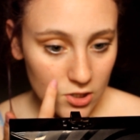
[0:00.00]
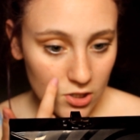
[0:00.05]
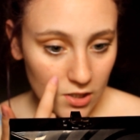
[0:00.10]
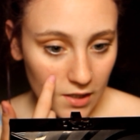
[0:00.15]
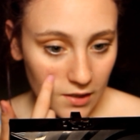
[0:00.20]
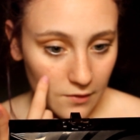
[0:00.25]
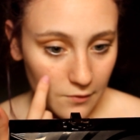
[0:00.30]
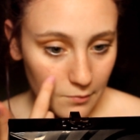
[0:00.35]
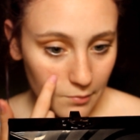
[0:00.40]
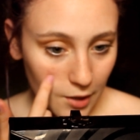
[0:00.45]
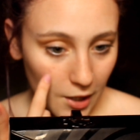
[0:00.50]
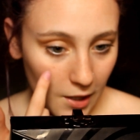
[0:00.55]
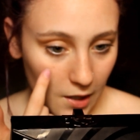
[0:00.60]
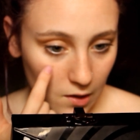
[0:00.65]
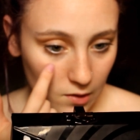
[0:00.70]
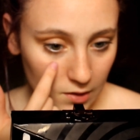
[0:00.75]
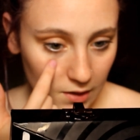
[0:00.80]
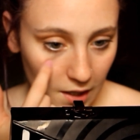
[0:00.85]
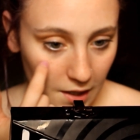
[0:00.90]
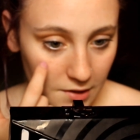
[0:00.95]
shade of
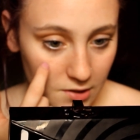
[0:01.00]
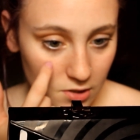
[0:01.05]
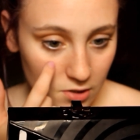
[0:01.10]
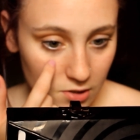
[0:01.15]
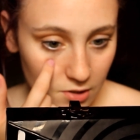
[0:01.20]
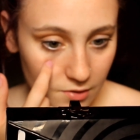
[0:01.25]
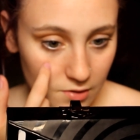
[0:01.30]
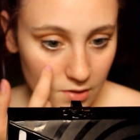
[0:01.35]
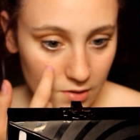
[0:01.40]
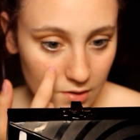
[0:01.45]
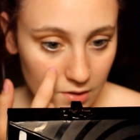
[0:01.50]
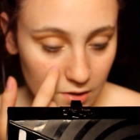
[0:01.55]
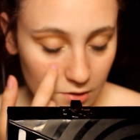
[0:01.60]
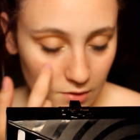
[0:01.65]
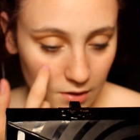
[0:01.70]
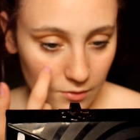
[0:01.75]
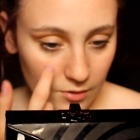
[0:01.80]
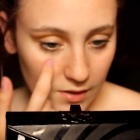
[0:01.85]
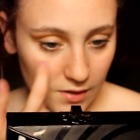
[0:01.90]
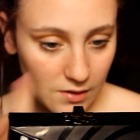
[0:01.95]
brown. I just chose to do
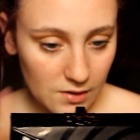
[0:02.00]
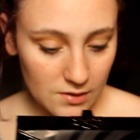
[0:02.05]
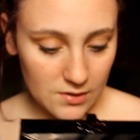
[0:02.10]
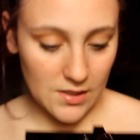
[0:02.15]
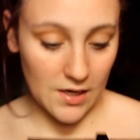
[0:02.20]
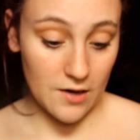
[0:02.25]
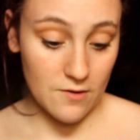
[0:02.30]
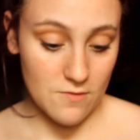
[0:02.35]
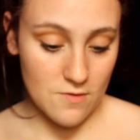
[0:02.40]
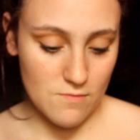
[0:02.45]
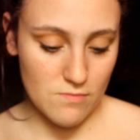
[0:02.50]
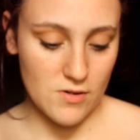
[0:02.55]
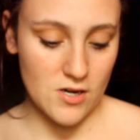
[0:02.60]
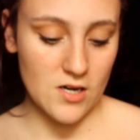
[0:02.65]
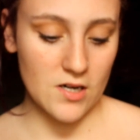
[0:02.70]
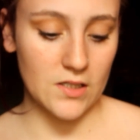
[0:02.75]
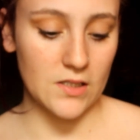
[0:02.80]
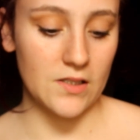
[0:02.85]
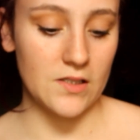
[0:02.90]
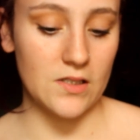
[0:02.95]
it with Diet Root
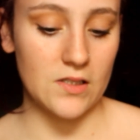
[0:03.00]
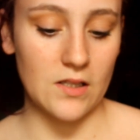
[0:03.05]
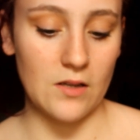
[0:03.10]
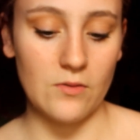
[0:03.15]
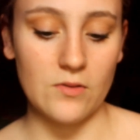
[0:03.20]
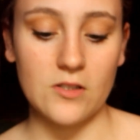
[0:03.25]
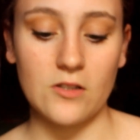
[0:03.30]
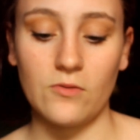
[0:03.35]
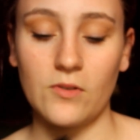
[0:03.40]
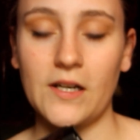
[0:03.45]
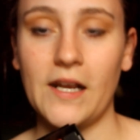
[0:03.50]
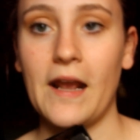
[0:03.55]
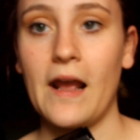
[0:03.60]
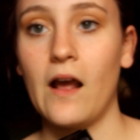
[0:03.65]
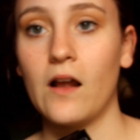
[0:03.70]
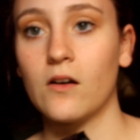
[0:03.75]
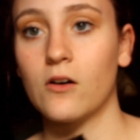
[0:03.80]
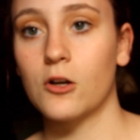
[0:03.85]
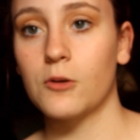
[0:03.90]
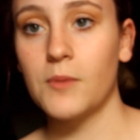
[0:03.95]
Beer because it was the one I
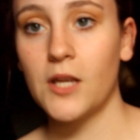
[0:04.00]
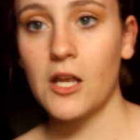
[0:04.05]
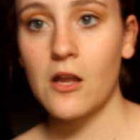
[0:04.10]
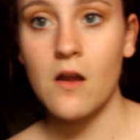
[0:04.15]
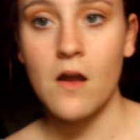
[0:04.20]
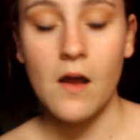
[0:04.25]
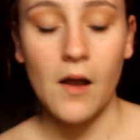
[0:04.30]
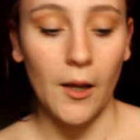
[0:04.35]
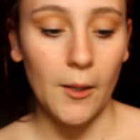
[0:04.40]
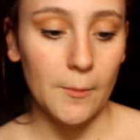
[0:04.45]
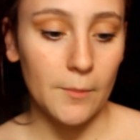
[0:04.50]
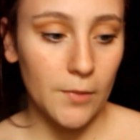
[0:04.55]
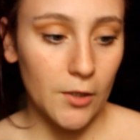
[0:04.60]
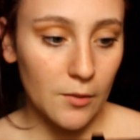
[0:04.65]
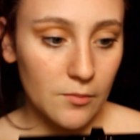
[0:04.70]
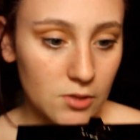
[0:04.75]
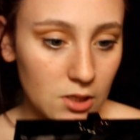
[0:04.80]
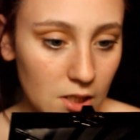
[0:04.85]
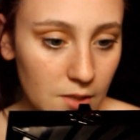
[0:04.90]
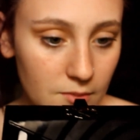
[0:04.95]
had on me,
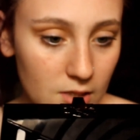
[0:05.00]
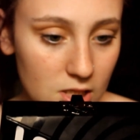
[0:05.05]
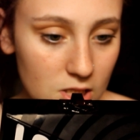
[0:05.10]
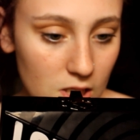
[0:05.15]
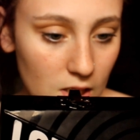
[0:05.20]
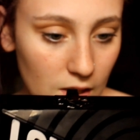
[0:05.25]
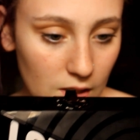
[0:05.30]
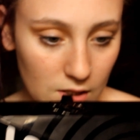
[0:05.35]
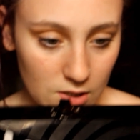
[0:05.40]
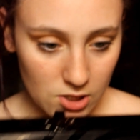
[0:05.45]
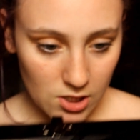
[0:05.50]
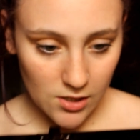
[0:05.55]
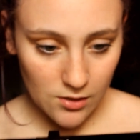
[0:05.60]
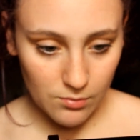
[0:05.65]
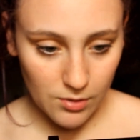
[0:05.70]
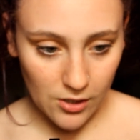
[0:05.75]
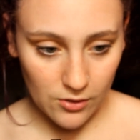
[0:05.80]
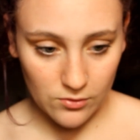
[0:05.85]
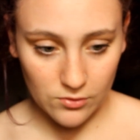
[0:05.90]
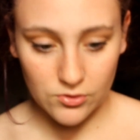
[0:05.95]
but pretty much any shade
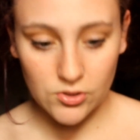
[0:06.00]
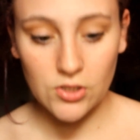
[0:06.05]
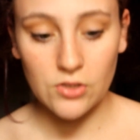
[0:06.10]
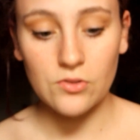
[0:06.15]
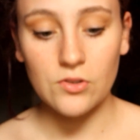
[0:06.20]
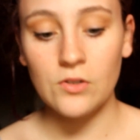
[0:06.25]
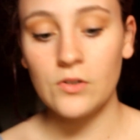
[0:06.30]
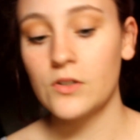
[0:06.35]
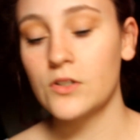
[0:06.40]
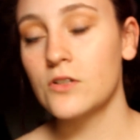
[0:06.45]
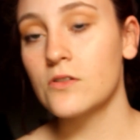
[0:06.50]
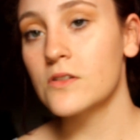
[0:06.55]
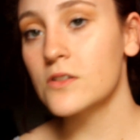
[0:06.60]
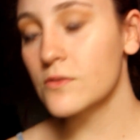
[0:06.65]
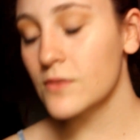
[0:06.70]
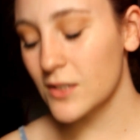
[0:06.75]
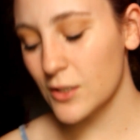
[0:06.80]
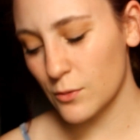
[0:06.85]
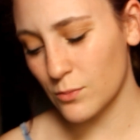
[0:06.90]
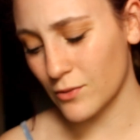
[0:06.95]
of brown will do. You can do this
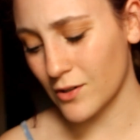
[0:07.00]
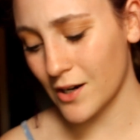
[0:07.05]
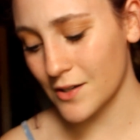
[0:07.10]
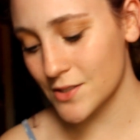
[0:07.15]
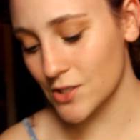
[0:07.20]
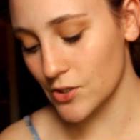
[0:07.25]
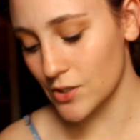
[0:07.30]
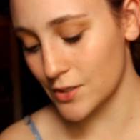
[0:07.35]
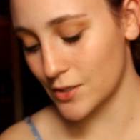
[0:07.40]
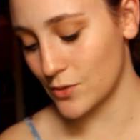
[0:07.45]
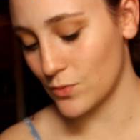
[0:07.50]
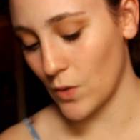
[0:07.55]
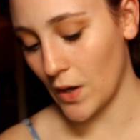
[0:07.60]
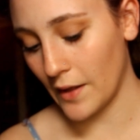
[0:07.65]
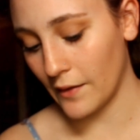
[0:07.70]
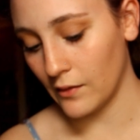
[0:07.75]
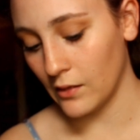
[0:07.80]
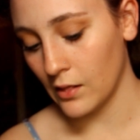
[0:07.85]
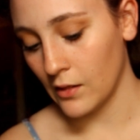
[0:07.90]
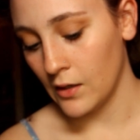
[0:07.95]
with your bronzer as
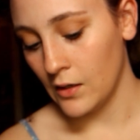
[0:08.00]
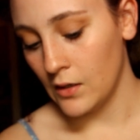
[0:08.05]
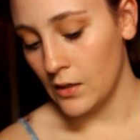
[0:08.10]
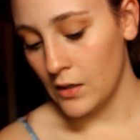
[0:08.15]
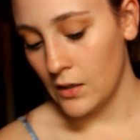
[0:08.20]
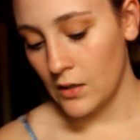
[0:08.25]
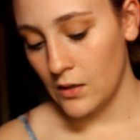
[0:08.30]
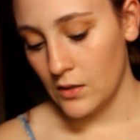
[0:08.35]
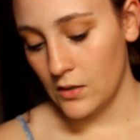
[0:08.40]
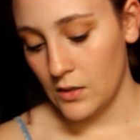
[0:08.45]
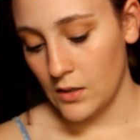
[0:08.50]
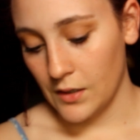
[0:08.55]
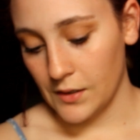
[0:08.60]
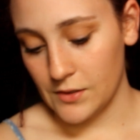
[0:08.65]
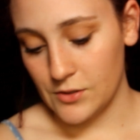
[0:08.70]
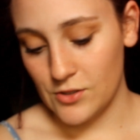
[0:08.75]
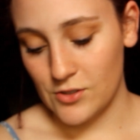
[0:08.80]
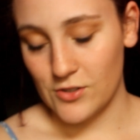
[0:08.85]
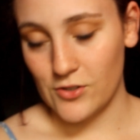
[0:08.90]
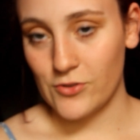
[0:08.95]
well. I
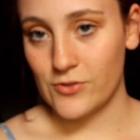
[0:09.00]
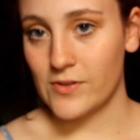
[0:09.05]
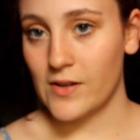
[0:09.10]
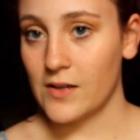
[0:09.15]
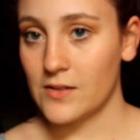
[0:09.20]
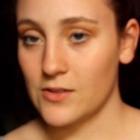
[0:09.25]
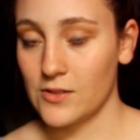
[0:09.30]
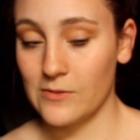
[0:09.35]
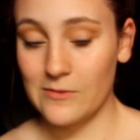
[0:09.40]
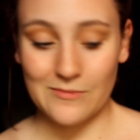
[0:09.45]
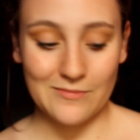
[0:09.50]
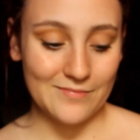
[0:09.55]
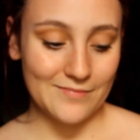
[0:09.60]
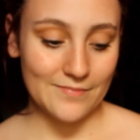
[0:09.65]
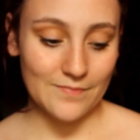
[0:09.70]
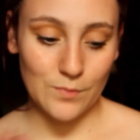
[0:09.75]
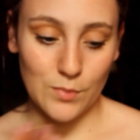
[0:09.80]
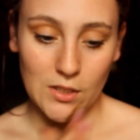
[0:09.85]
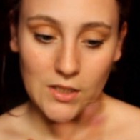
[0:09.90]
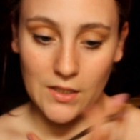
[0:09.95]
just chose not to
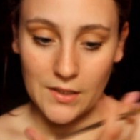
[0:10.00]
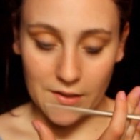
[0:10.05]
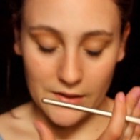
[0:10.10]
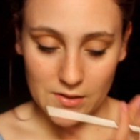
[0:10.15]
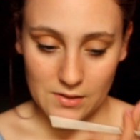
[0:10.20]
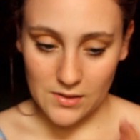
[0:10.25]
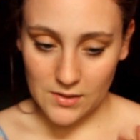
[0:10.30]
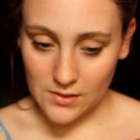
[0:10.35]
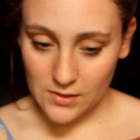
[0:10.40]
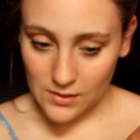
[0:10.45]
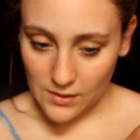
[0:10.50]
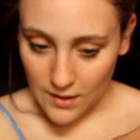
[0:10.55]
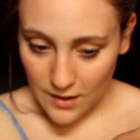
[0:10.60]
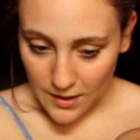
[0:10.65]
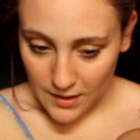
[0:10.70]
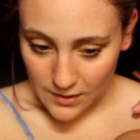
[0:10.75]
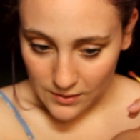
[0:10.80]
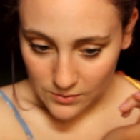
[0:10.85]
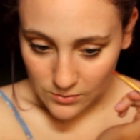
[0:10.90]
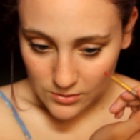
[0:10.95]
because
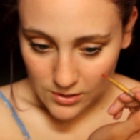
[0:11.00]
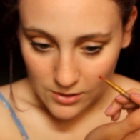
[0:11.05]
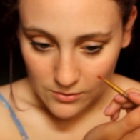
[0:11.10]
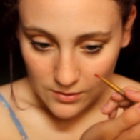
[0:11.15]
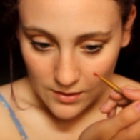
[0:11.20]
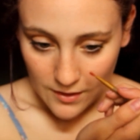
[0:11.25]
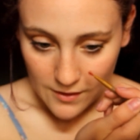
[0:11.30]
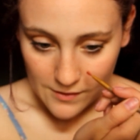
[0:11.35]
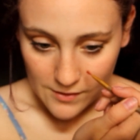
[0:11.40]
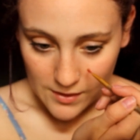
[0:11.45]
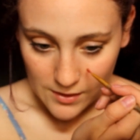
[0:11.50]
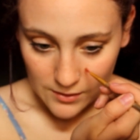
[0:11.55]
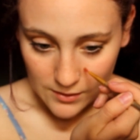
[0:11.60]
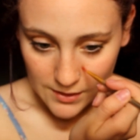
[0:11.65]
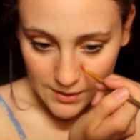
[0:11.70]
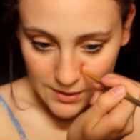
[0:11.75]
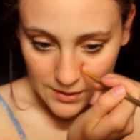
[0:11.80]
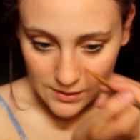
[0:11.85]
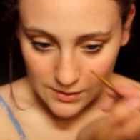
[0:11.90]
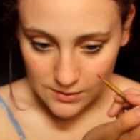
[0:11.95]
I don't know, I felt
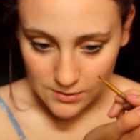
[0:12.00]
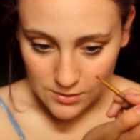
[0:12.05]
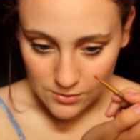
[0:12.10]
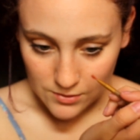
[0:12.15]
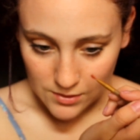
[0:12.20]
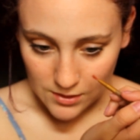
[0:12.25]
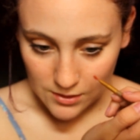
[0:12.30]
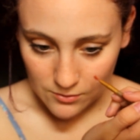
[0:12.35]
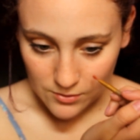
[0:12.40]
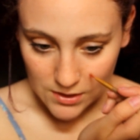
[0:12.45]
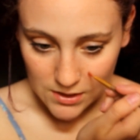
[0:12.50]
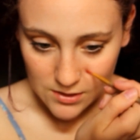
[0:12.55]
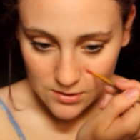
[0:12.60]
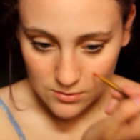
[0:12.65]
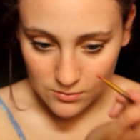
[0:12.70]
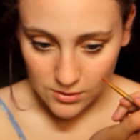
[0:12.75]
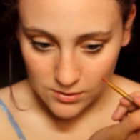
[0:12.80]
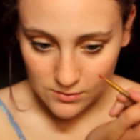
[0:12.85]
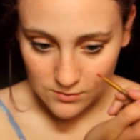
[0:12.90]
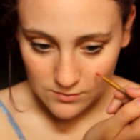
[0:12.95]
like doing it with
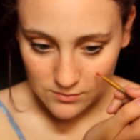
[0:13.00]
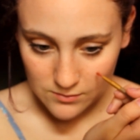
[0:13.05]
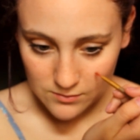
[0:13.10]
this one.